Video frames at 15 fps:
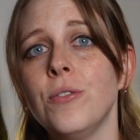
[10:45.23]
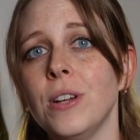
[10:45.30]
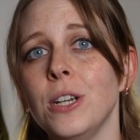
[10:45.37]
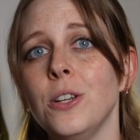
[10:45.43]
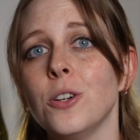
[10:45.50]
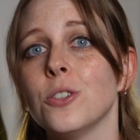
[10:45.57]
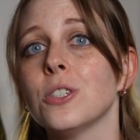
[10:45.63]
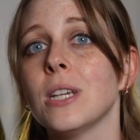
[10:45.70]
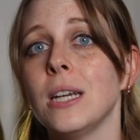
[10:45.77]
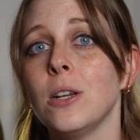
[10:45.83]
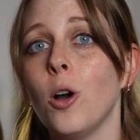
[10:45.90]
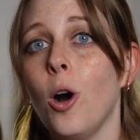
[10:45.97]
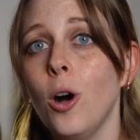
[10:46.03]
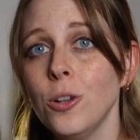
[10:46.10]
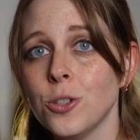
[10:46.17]
vineyards can
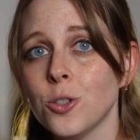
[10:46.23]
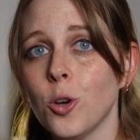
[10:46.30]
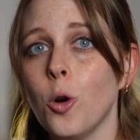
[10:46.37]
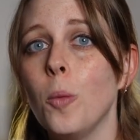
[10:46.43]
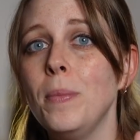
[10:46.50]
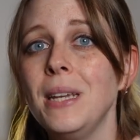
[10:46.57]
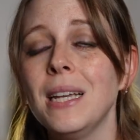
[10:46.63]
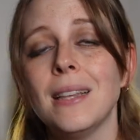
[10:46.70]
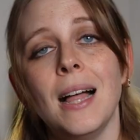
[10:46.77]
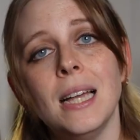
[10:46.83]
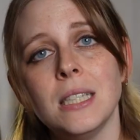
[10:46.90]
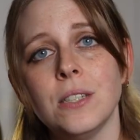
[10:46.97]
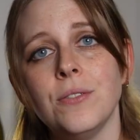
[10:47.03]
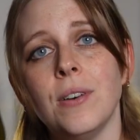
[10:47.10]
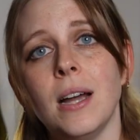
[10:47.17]
also be
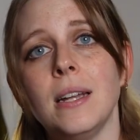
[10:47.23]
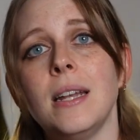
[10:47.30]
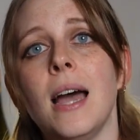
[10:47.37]
classified